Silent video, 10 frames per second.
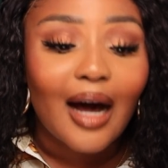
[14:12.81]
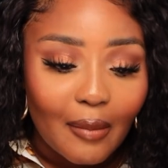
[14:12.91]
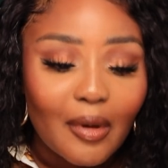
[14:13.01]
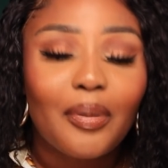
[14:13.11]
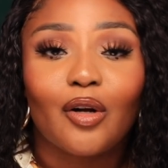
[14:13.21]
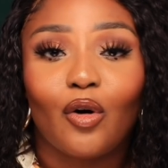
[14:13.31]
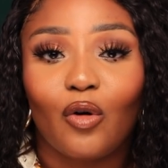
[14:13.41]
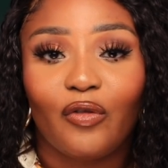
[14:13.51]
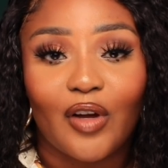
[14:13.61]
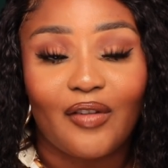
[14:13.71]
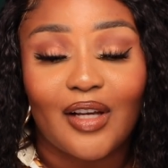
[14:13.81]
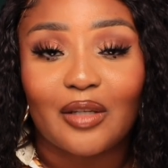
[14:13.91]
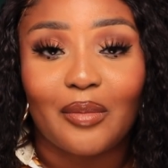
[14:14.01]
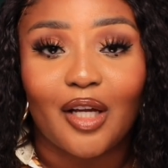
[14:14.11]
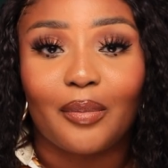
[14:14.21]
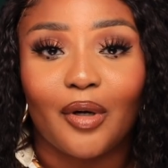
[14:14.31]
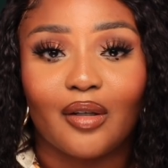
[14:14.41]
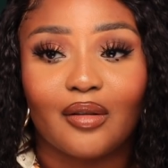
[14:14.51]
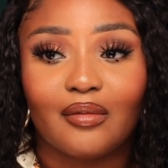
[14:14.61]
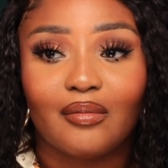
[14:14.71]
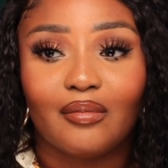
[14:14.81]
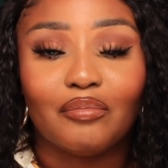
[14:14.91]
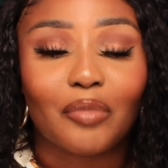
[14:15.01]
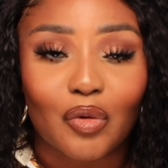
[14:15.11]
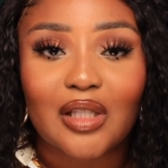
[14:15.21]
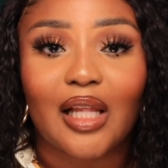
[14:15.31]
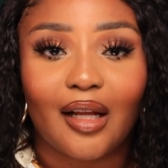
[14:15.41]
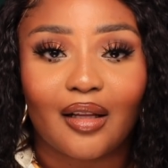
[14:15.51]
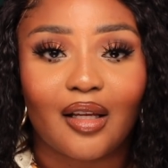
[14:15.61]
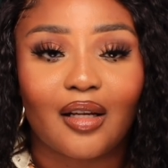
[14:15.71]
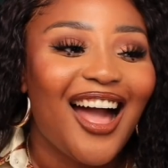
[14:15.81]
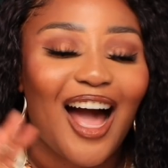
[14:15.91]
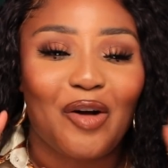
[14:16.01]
I'm gonna put a whole face of makeup on, most likely.